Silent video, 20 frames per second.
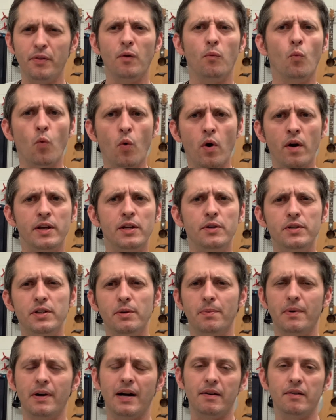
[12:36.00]
one
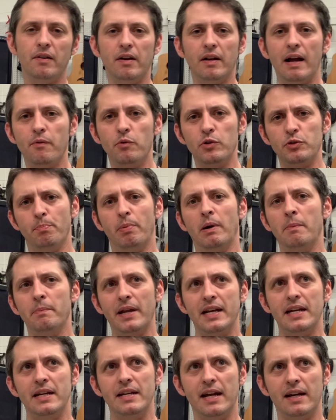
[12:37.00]
YouTuber I was bummed I
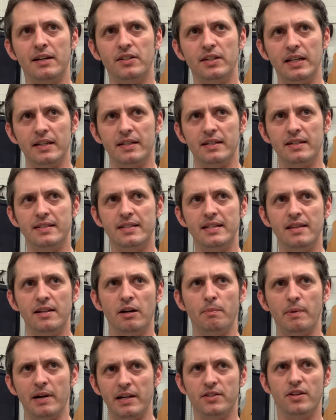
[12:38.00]
didn't actually get to see there,
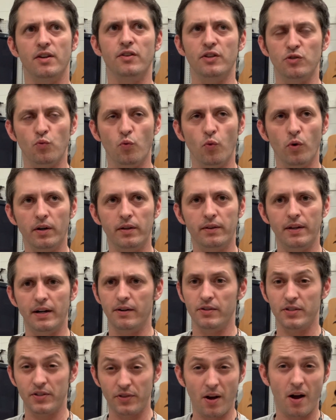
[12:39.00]
but I saw his work there,
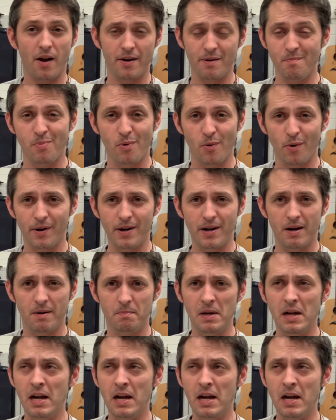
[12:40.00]
is Thought Emporium,